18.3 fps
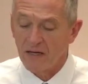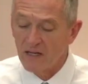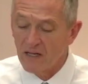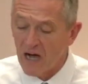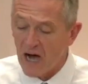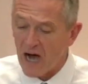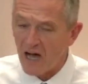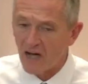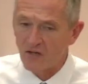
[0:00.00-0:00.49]

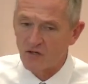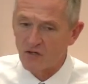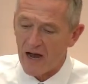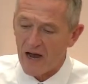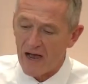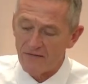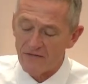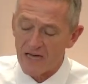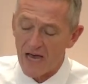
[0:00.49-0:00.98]
God
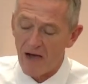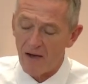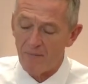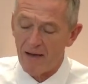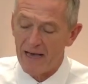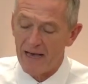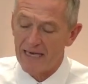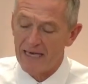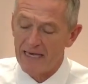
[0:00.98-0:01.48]
drives out
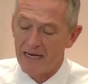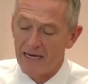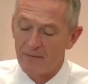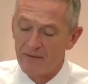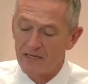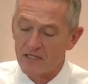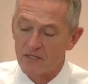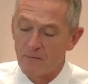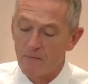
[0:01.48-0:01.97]
my
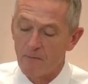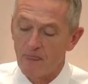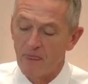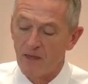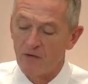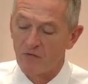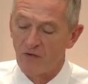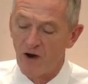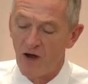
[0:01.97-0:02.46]
enemies
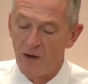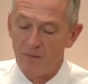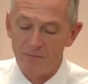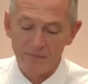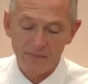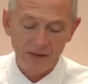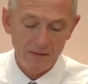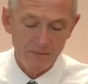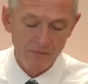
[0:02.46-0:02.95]
from
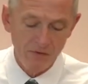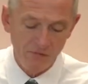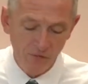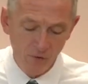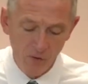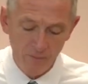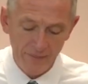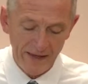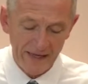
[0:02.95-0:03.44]

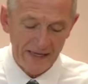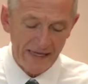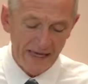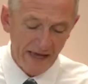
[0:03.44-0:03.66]
before me.